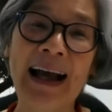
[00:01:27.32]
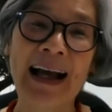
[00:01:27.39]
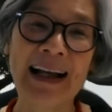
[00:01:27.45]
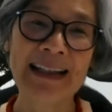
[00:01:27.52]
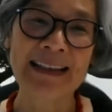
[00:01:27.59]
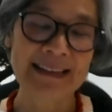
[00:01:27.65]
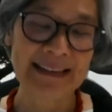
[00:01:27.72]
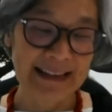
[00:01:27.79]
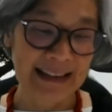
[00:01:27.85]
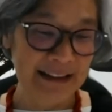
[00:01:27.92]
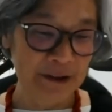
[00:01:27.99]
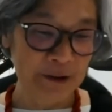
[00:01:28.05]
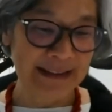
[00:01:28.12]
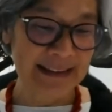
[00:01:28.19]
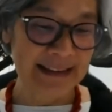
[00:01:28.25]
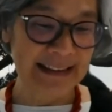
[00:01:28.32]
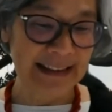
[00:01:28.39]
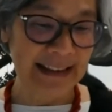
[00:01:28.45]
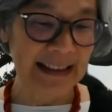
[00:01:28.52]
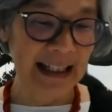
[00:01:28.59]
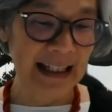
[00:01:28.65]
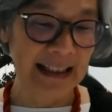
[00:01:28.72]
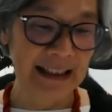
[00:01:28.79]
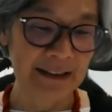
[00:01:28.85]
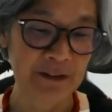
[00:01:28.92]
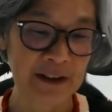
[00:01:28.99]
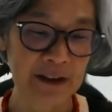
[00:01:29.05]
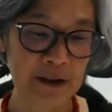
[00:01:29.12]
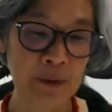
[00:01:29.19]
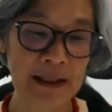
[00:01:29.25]
And as you can see, I have
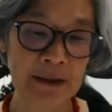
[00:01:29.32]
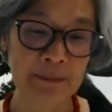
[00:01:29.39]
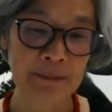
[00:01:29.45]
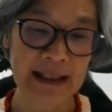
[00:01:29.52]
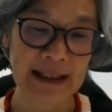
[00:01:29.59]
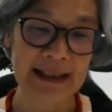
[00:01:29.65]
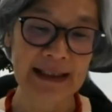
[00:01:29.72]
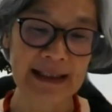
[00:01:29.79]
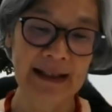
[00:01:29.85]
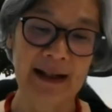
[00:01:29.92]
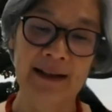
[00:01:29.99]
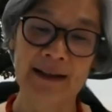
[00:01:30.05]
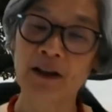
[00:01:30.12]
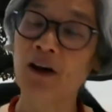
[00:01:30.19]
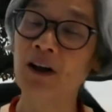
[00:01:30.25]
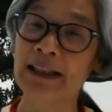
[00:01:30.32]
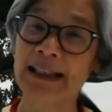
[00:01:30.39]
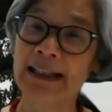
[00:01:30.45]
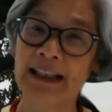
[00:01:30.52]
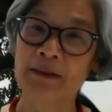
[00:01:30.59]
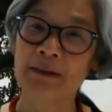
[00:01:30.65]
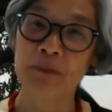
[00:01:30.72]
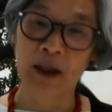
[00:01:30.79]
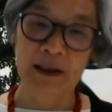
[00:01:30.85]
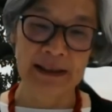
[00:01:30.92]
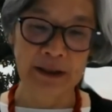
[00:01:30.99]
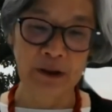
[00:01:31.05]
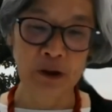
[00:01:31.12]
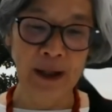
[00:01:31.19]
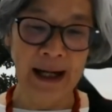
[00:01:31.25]
here with me our colleague
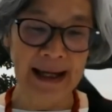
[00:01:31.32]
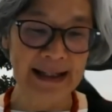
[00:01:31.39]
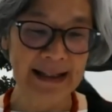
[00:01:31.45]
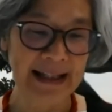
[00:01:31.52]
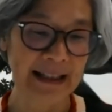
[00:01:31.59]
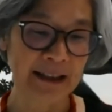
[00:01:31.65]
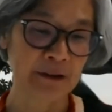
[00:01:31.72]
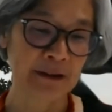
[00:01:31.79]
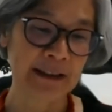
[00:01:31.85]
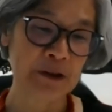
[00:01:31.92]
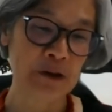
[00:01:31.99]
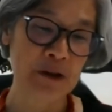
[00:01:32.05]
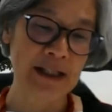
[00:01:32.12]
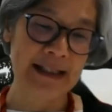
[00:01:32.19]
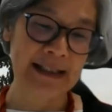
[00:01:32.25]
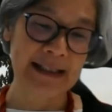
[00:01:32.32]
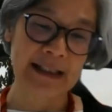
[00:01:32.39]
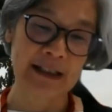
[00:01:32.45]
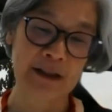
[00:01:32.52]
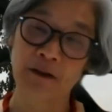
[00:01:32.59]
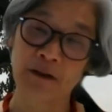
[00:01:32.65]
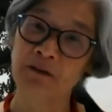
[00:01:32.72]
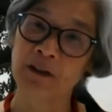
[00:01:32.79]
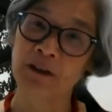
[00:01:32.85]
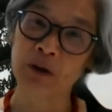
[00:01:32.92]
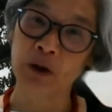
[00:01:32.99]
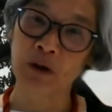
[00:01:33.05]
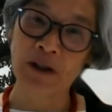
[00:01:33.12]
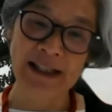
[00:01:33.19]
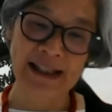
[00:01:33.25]
Polly Craig, adult literacy teacher from
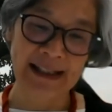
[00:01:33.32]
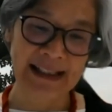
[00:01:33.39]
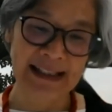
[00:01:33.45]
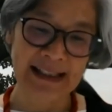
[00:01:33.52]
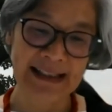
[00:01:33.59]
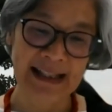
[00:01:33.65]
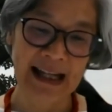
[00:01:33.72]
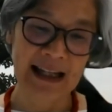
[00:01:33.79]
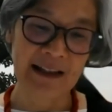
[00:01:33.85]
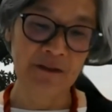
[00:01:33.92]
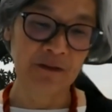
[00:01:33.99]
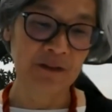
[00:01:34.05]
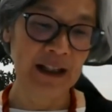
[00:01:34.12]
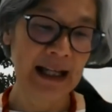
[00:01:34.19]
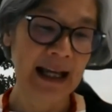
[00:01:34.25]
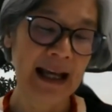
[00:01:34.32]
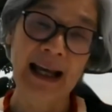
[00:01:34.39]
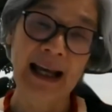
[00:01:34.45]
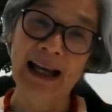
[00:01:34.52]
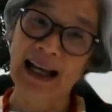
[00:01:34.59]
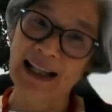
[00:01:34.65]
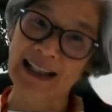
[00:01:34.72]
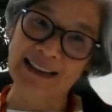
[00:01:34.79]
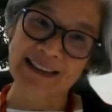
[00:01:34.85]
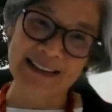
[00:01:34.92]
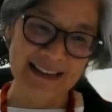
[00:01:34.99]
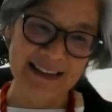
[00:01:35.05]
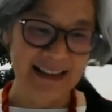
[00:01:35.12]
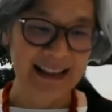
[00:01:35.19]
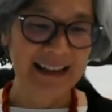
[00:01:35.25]
North Sydney TAFE, and
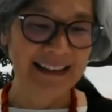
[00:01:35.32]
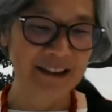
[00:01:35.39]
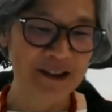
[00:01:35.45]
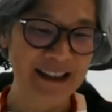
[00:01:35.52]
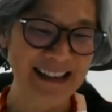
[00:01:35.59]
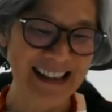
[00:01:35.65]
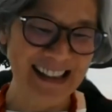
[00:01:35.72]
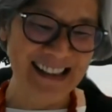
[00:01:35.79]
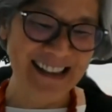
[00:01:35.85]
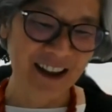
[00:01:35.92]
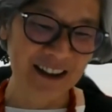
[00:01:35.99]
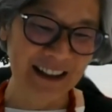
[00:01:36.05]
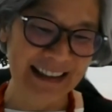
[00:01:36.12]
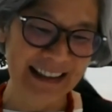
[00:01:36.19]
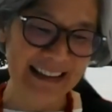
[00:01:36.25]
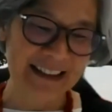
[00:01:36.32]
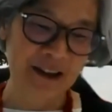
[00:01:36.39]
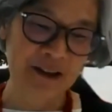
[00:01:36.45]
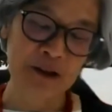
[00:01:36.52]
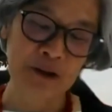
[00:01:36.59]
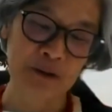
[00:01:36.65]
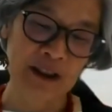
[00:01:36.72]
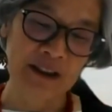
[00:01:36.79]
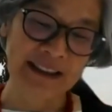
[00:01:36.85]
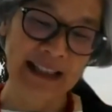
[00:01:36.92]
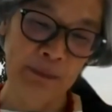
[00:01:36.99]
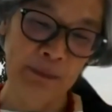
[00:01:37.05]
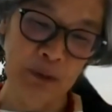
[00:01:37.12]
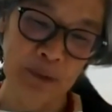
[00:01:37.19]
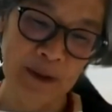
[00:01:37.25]
UTS colleague Dr. Ros
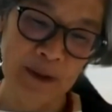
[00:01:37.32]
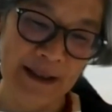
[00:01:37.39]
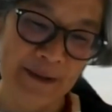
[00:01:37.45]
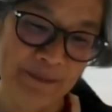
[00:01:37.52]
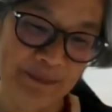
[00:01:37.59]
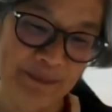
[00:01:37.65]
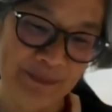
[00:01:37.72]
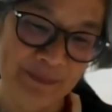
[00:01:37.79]
Appleby.